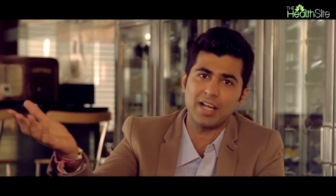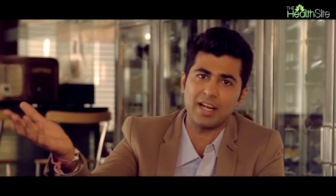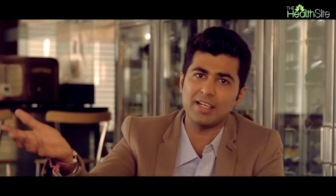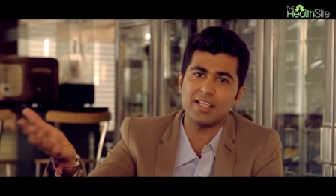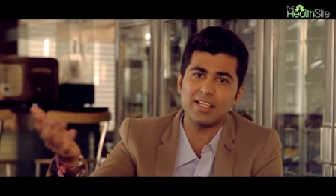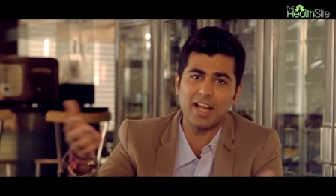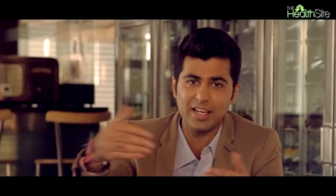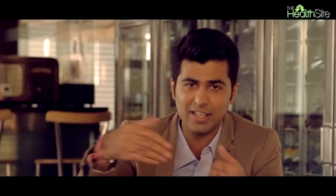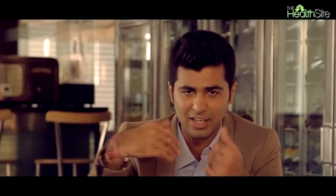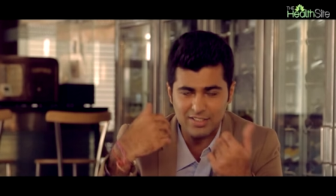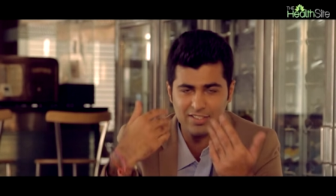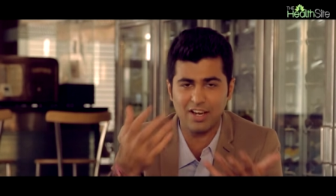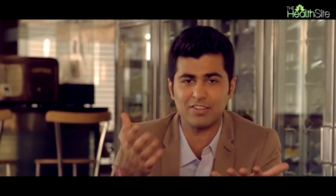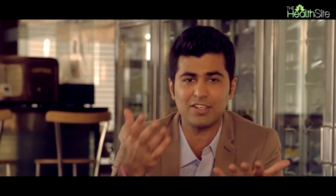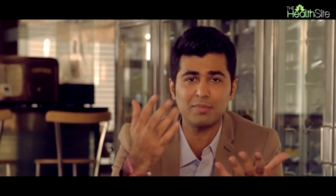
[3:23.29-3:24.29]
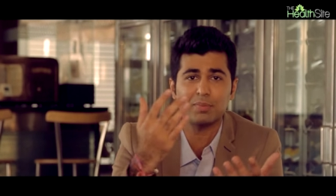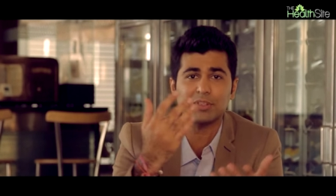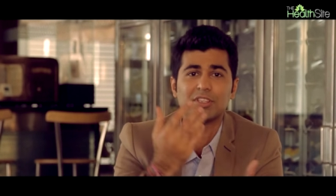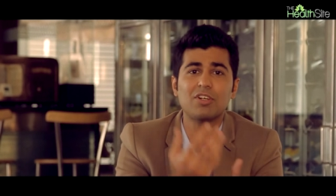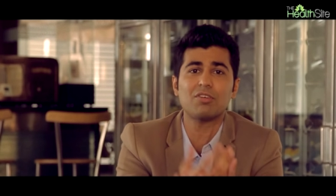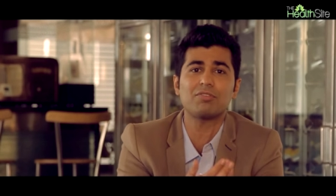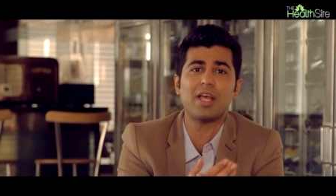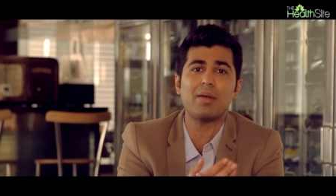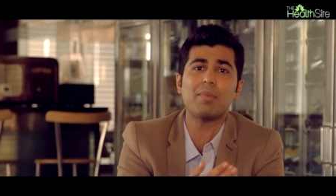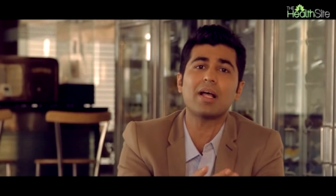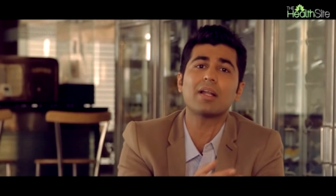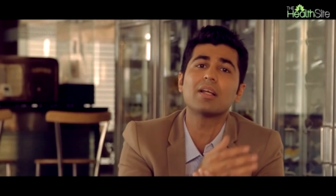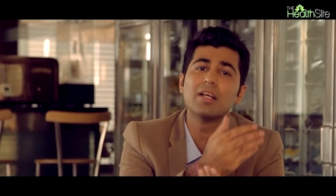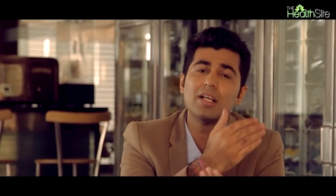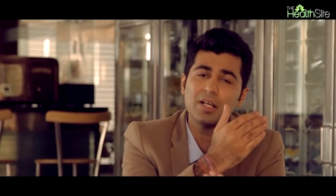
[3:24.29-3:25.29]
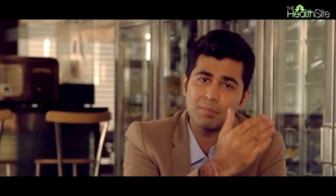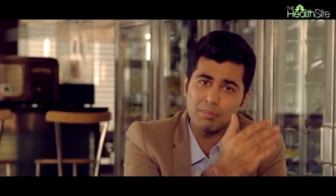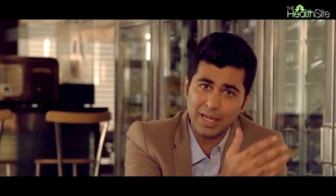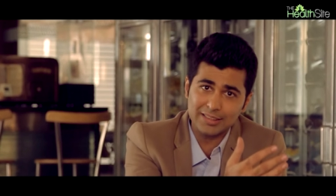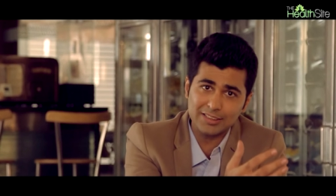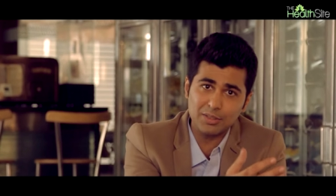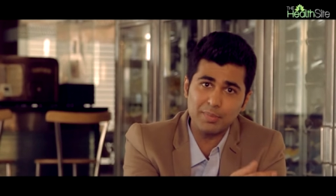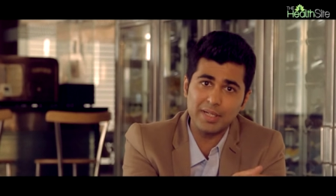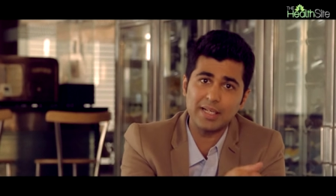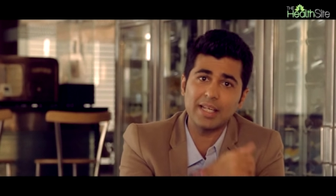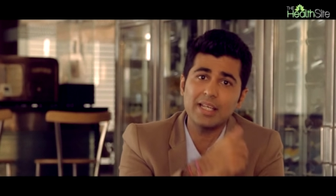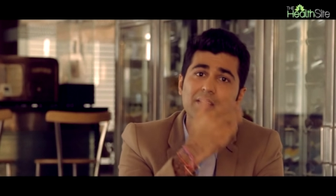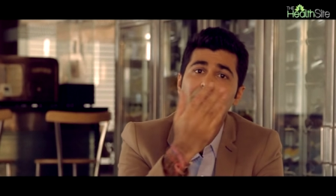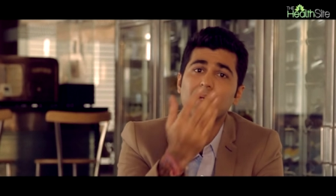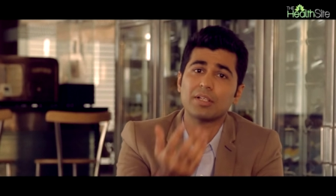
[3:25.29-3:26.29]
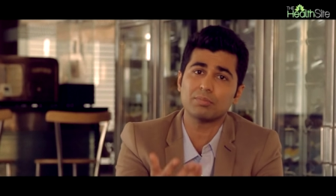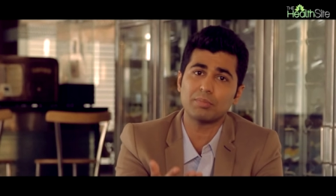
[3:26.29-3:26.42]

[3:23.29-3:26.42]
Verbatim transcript: 99, I'll say 100% of them are masturbating.